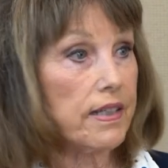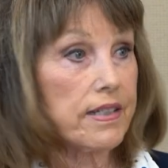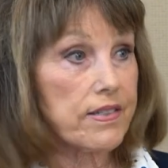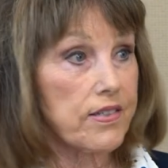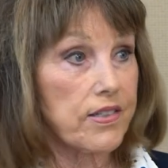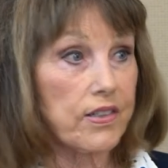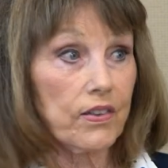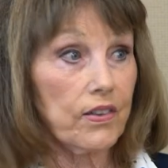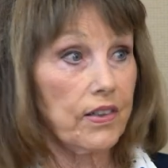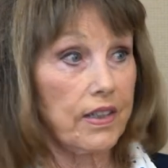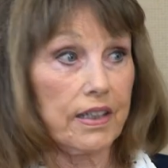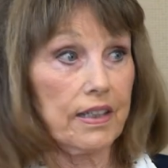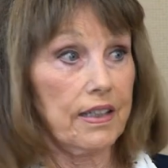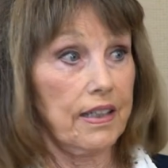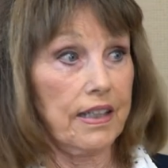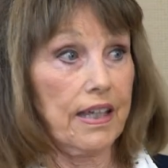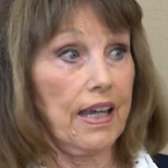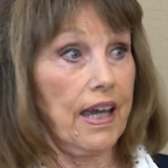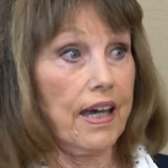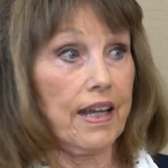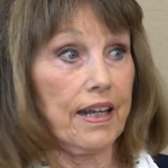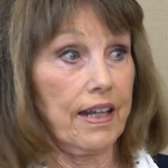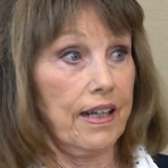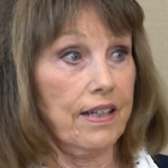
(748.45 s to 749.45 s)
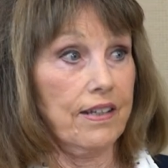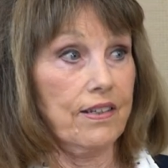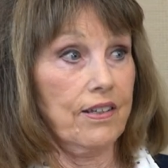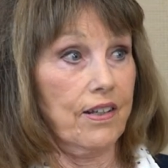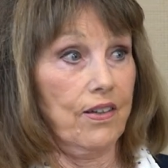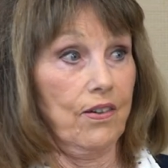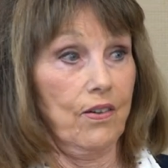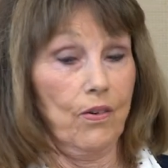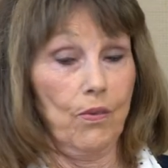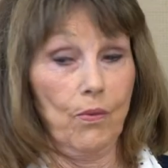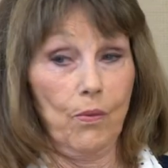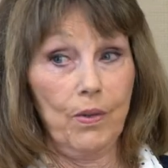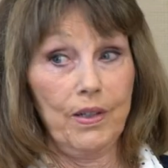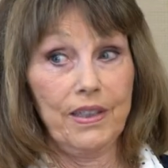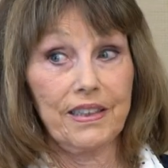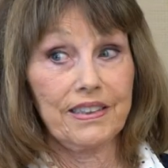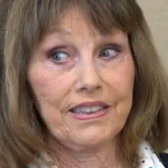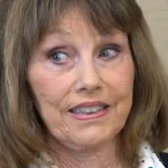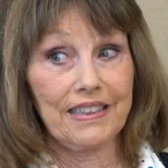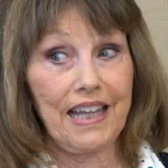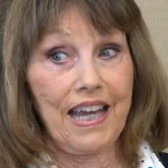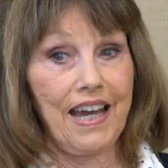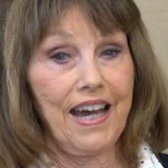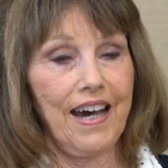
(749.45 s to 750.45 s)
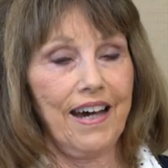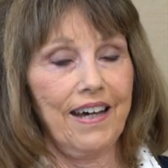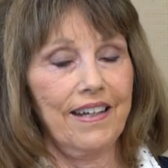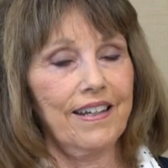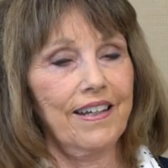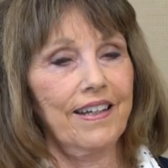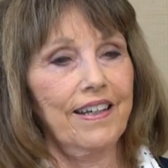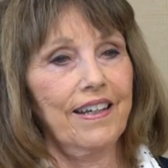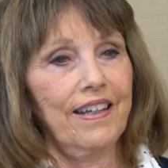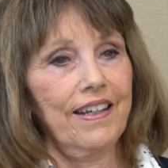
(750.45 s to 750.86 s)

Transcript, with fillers: still didn't get it. You know, what is that?